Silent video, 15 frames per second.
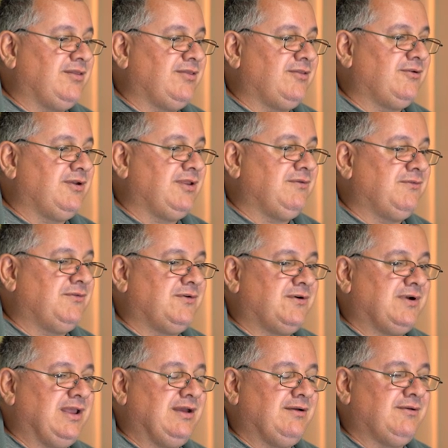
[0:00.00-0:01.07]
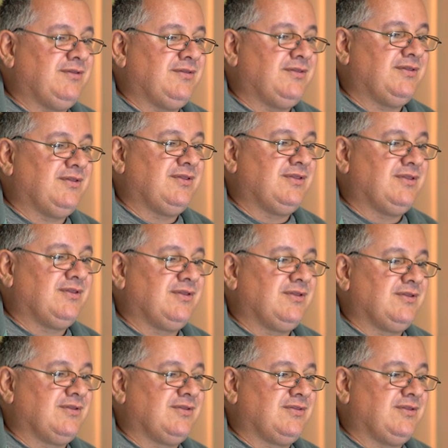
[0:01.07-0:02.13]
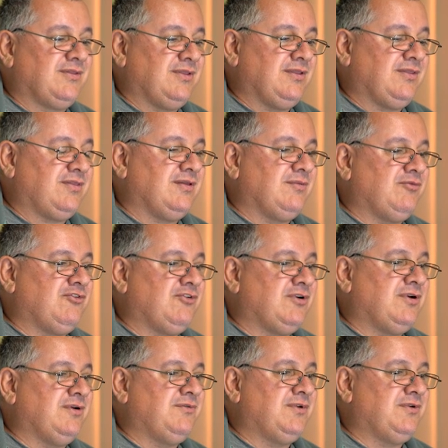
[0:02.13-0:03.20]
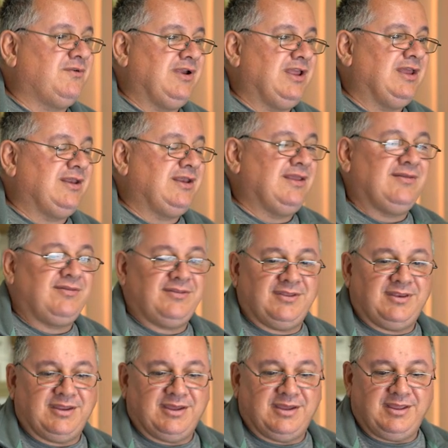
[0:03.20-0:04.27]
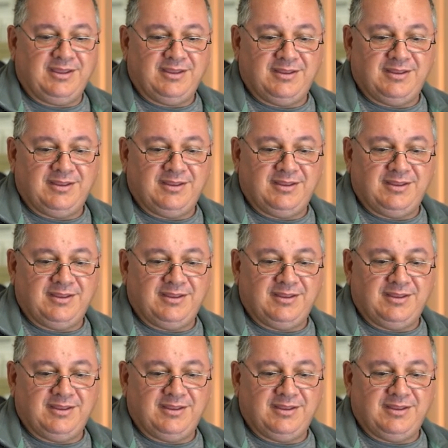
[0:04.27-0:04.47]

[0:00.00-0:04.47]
24 hours, because I did some driving around yesterday.